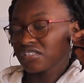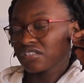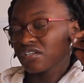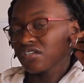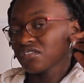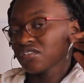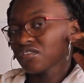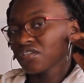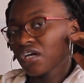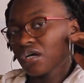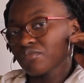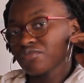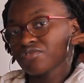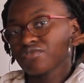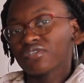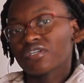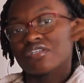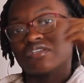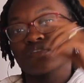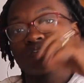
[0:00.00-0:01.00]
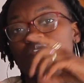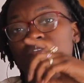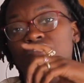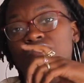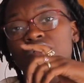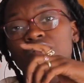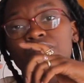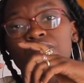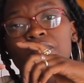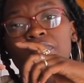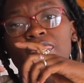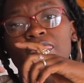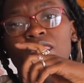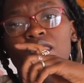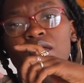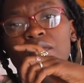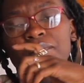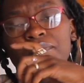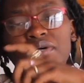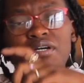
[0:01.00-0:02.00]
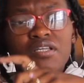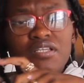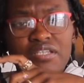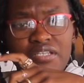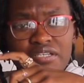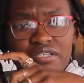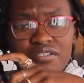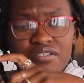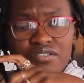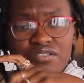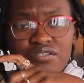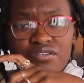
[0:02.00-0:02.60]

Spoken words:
it also comes with a little booklet,